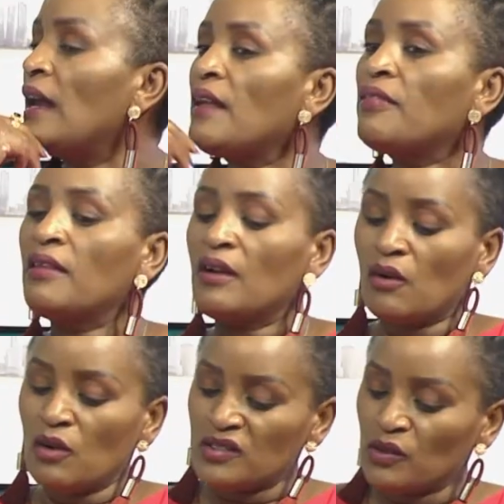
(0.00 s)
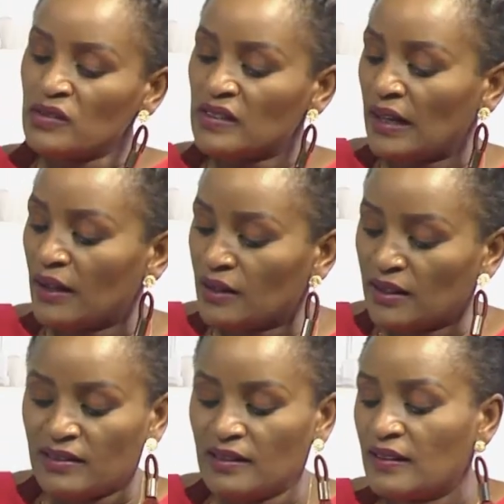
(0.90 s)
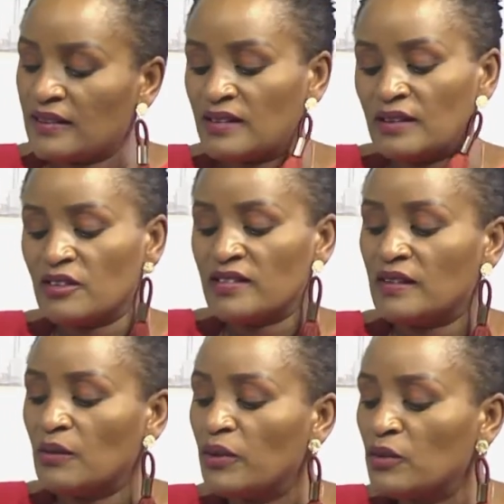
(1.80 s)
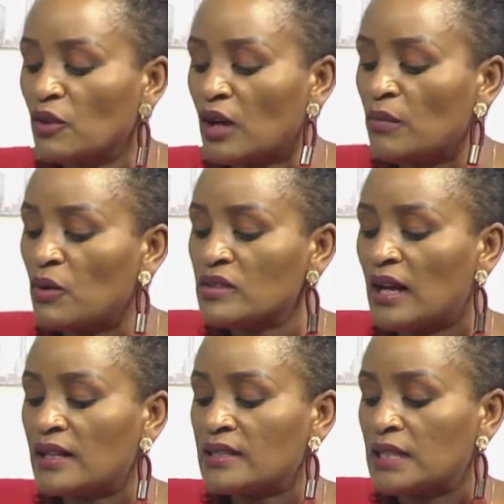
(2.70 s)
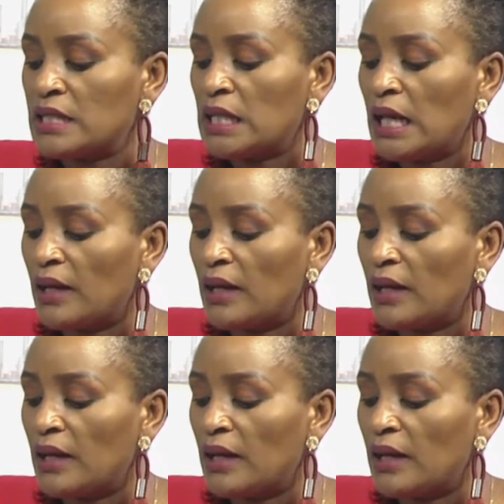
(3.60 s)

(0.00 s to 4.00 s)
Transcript: And I think also, you see, like, I think that's interesting. When you talk about accents here.